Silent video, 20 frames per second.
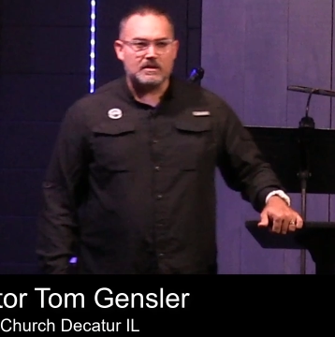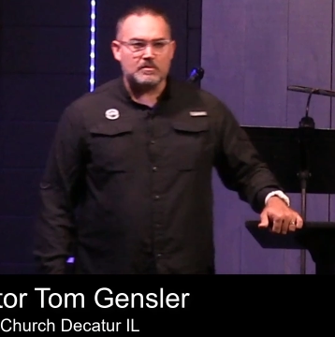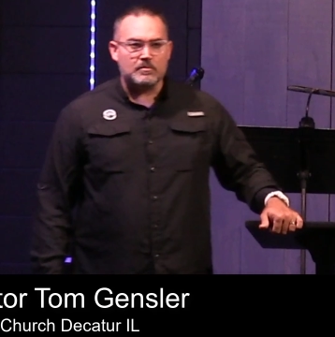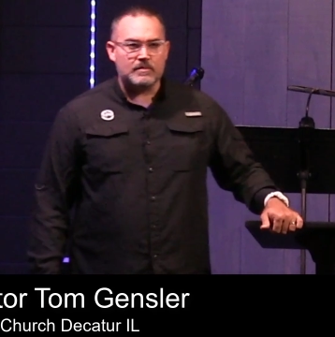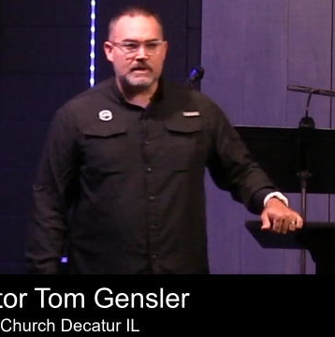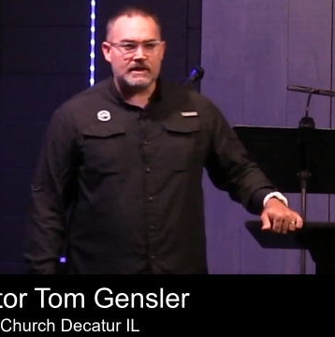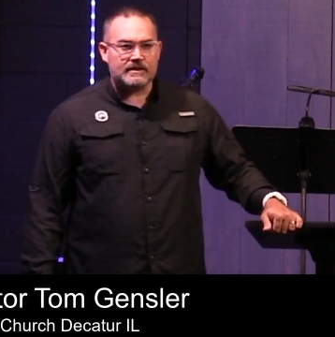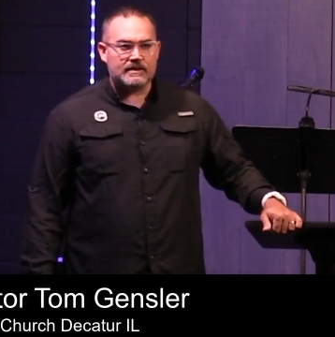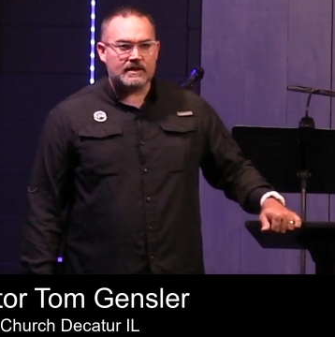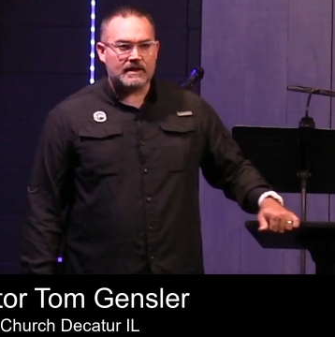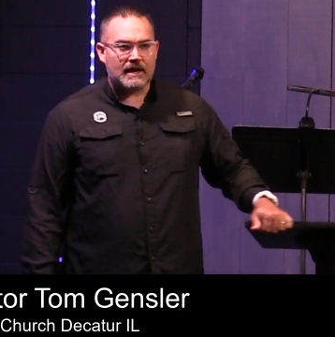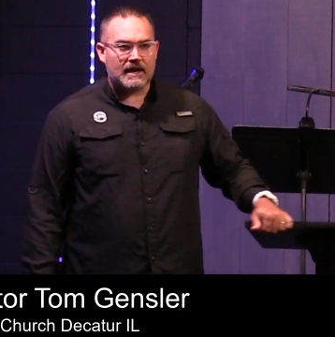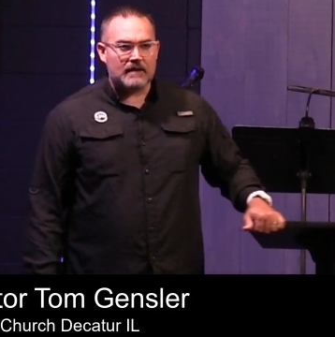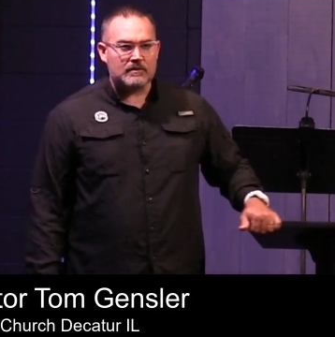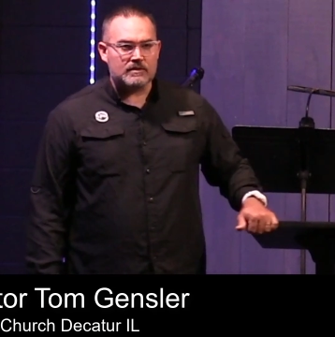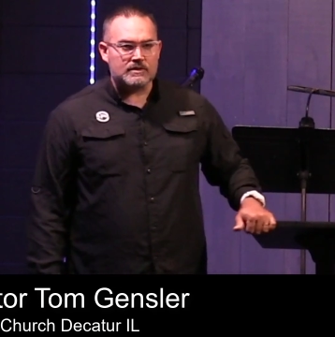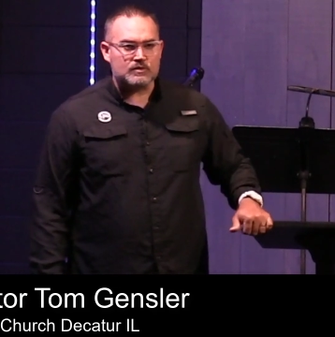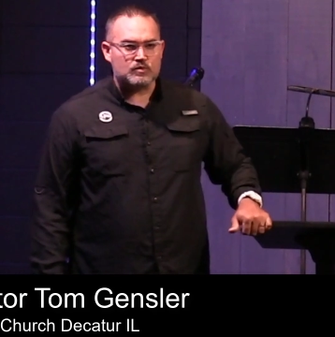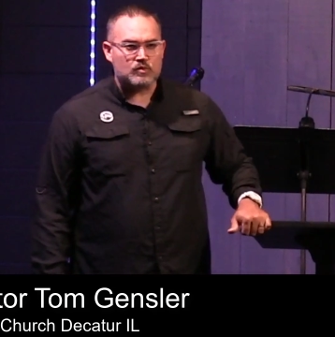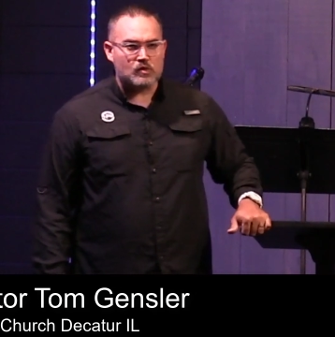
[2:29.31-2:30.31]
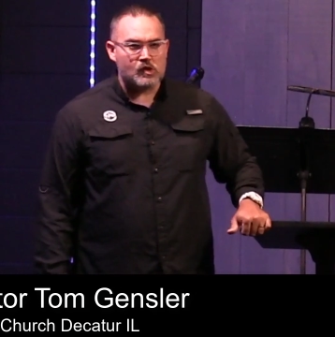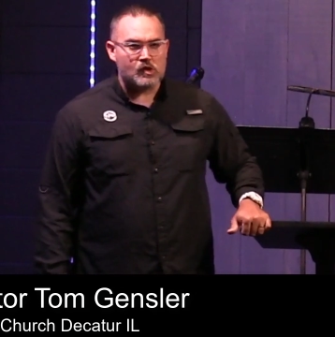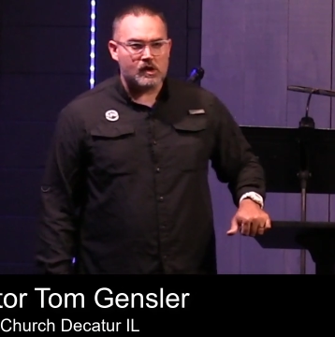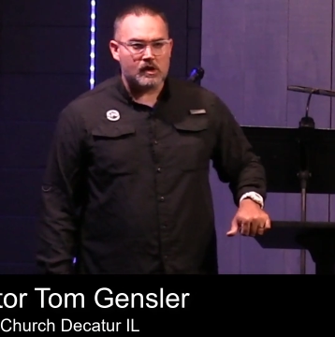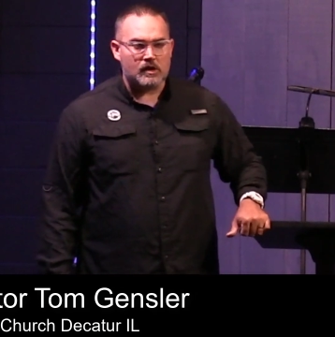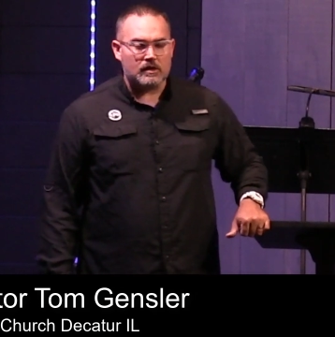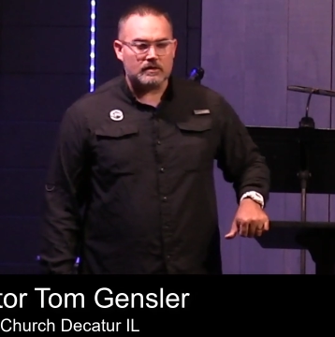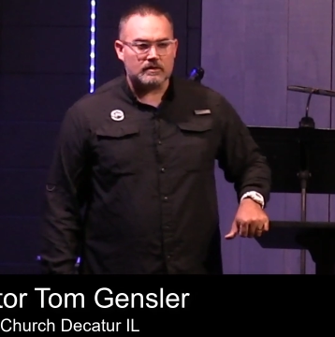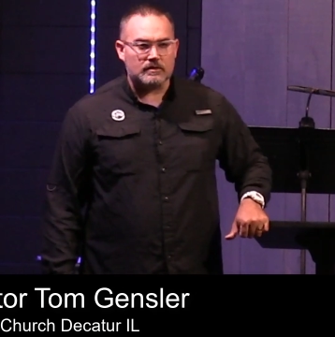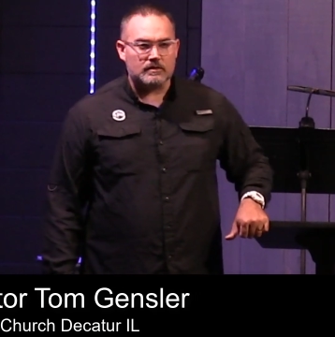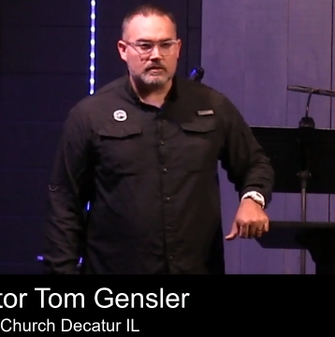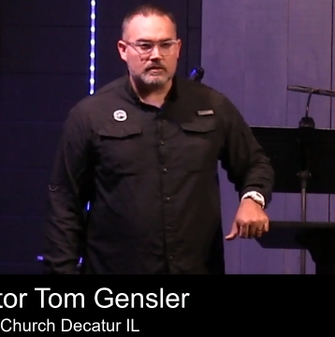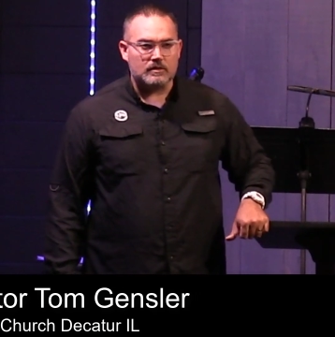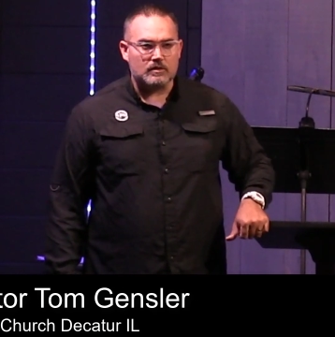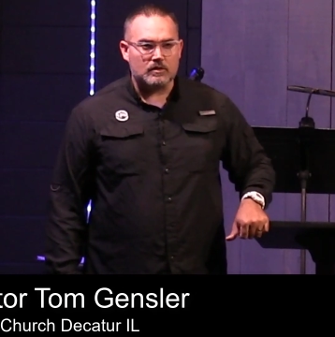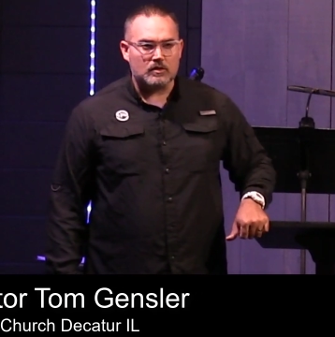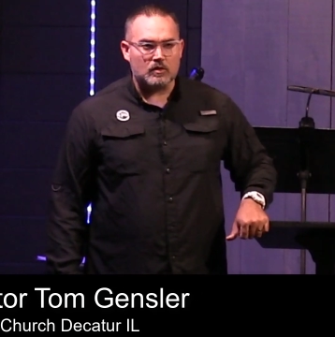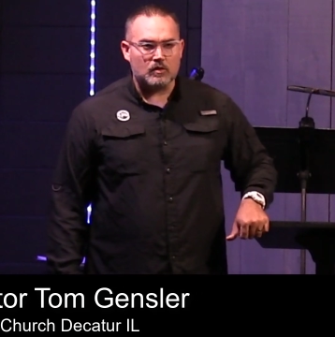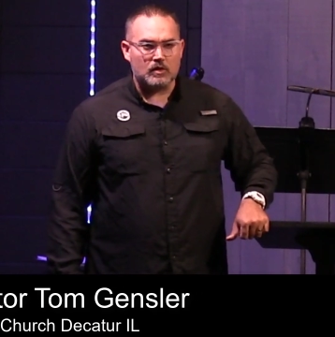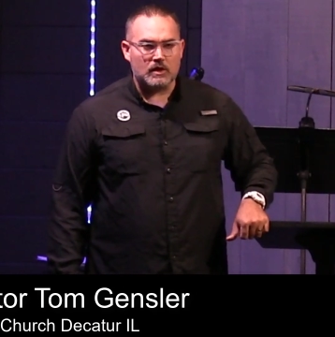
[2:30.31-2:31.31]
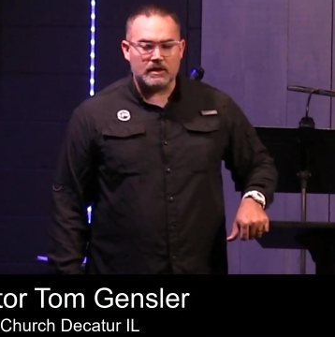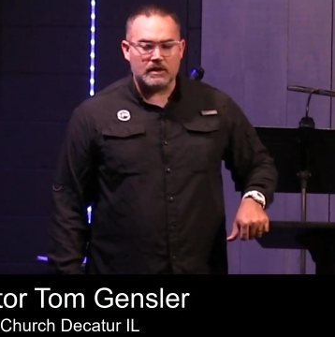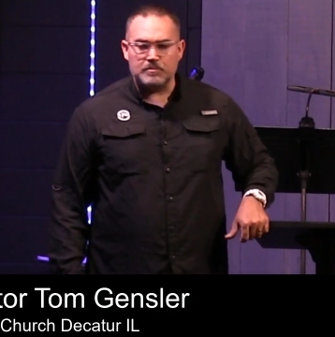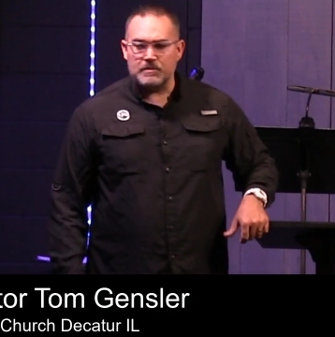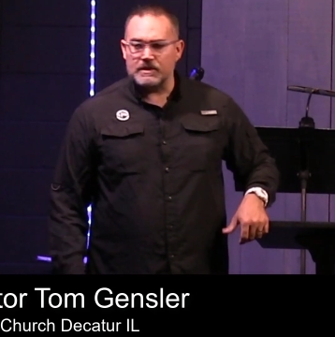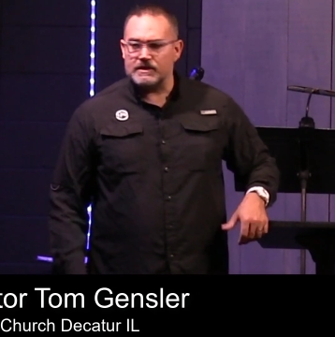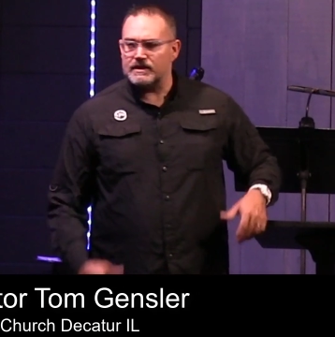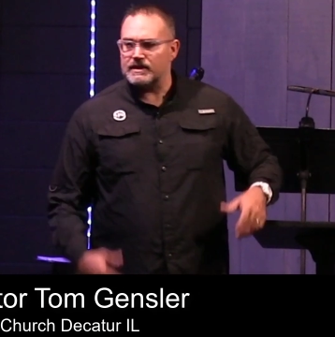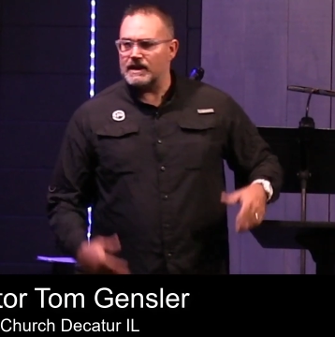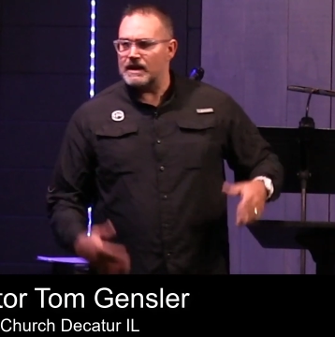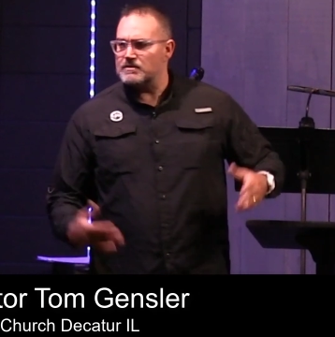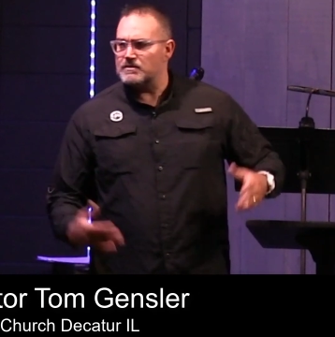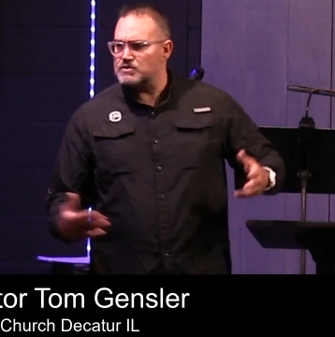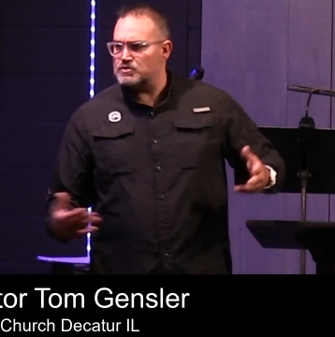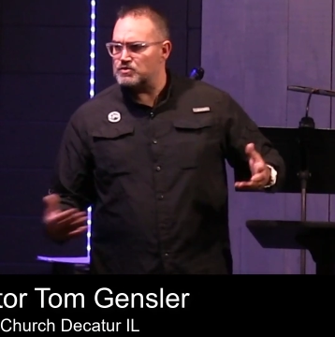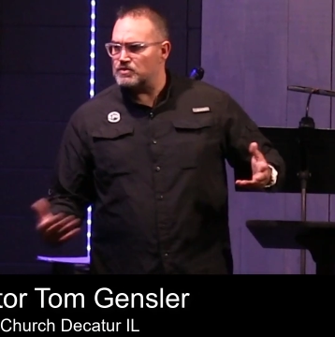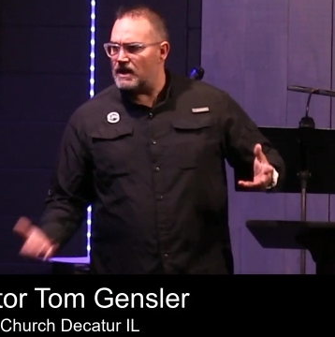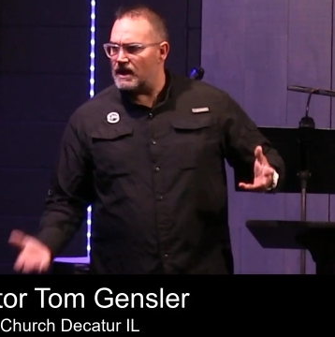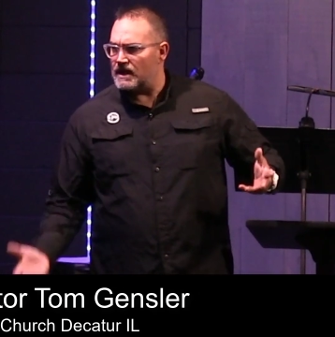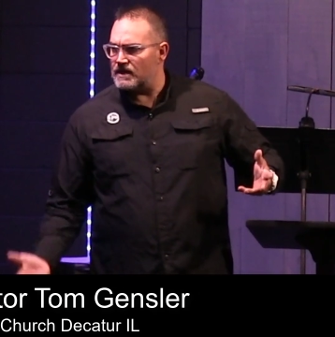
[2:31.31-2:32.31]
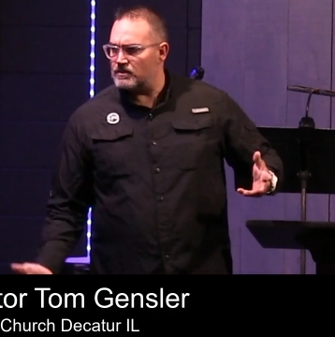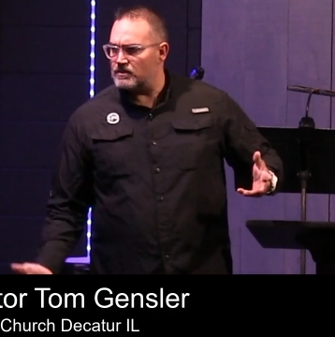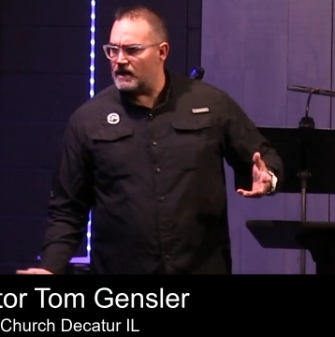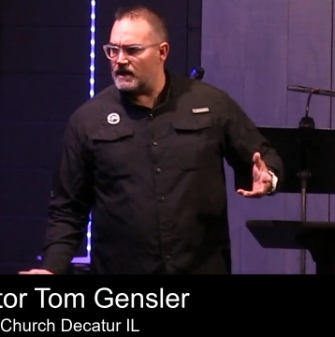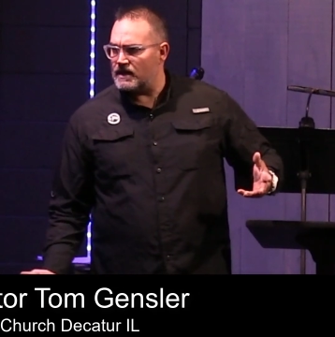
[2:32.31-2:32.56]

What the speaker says: admit that I was wrong or admit that I was right?